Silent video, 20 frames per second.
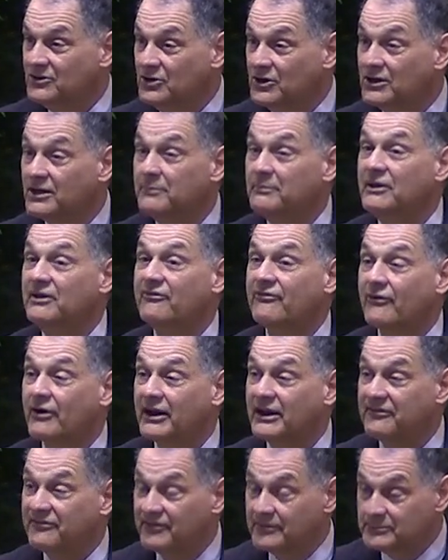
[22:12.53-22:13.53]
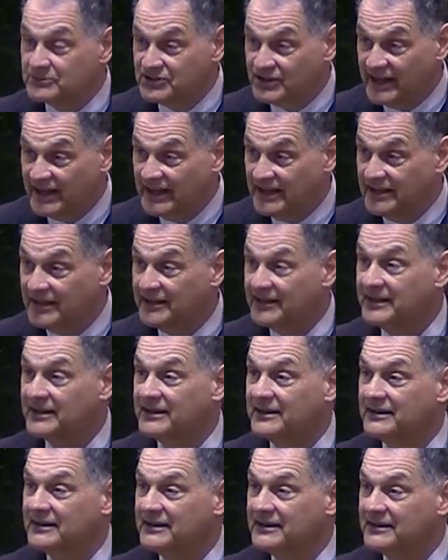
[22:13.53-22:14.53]
You can be free from
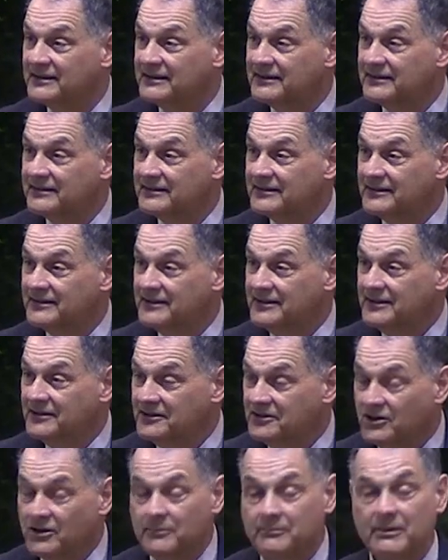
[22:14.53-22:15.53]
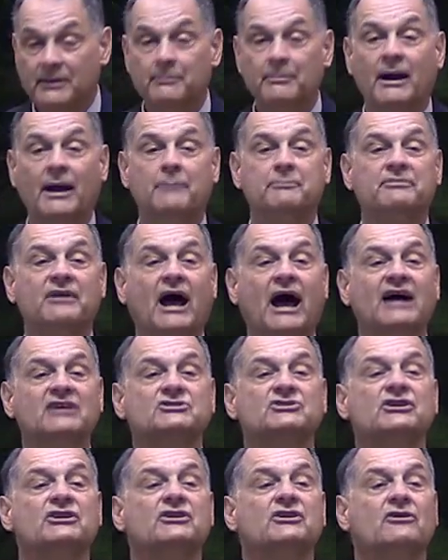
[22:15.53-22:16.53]
Satan. You can be
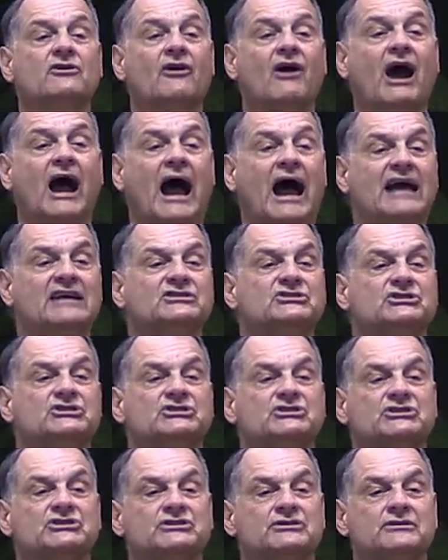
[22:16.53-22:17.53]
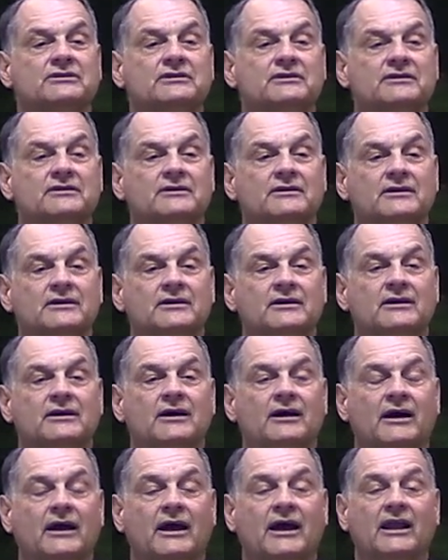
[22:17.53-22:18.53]
baptized into Christ.
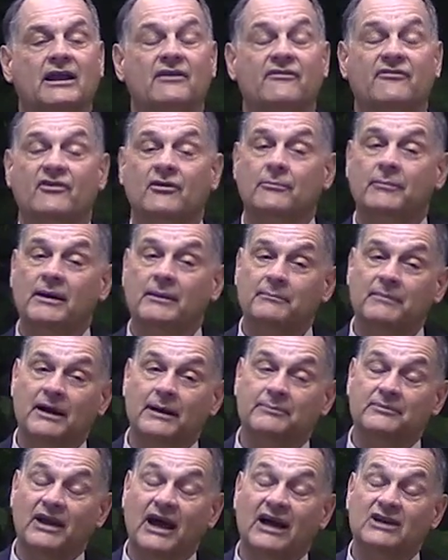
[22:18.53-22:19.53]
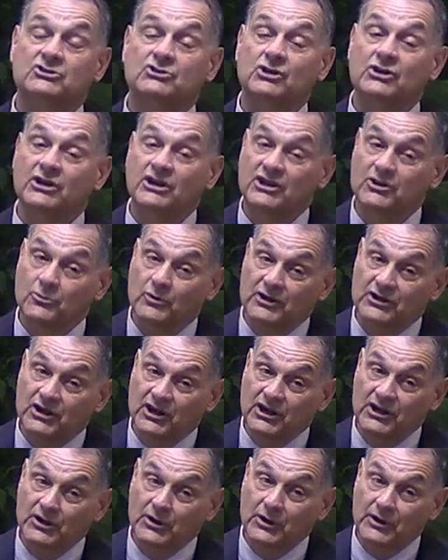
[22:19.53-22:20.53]
And if you've been baptized, you can
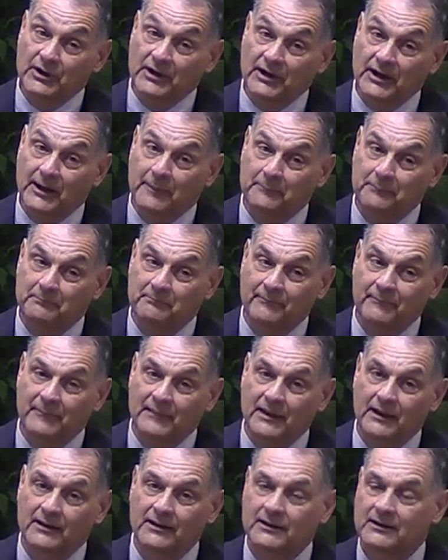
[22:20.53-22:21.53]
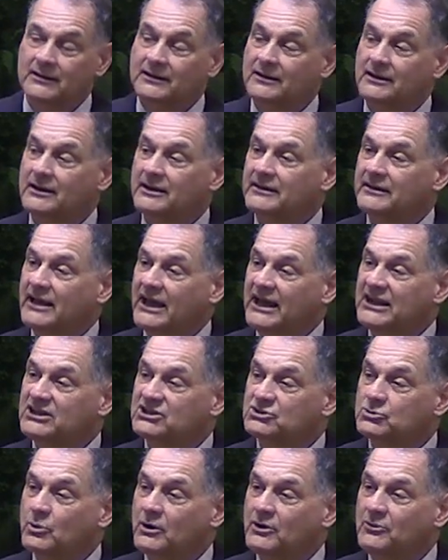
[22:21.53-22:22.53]
return. And that
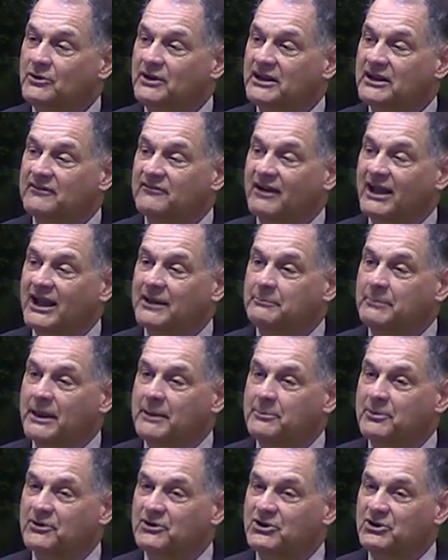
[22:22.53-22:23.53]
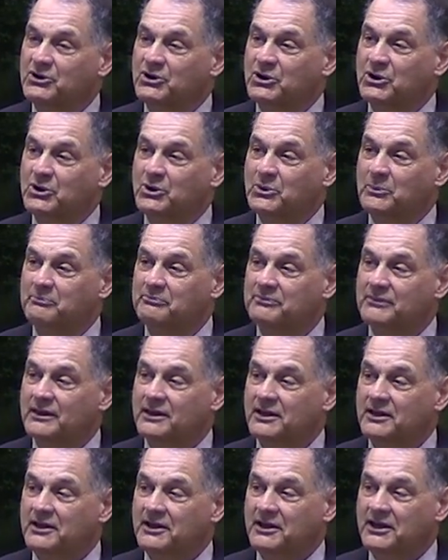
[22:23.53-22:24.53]
is what we invite people to do
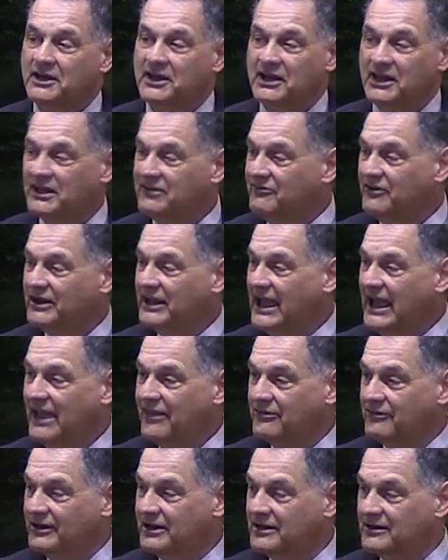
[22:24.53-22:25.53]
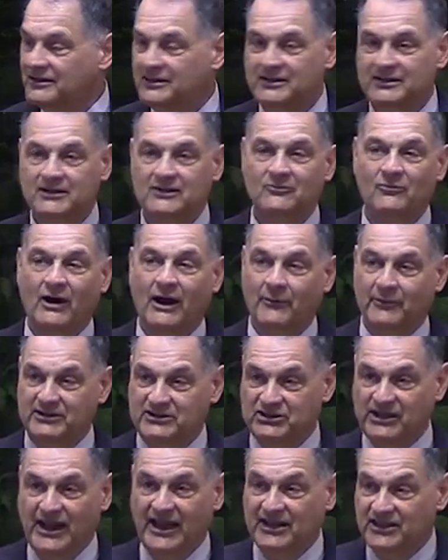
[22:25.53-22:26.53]
at every gathering while we
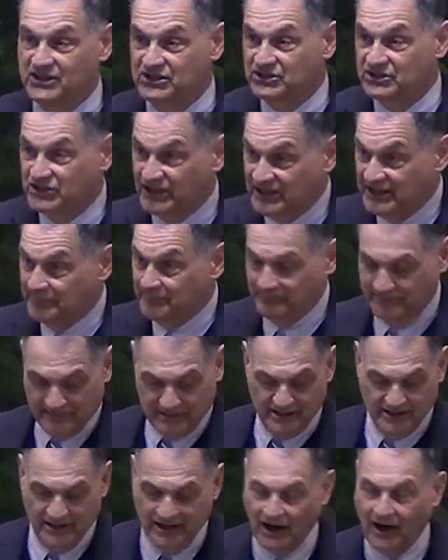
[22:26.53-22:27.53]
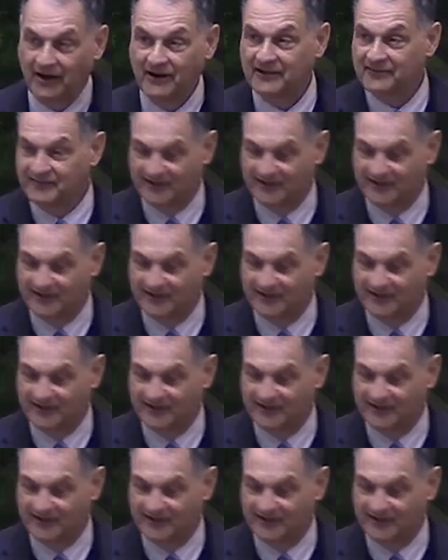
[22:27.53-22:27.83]
stand and sing our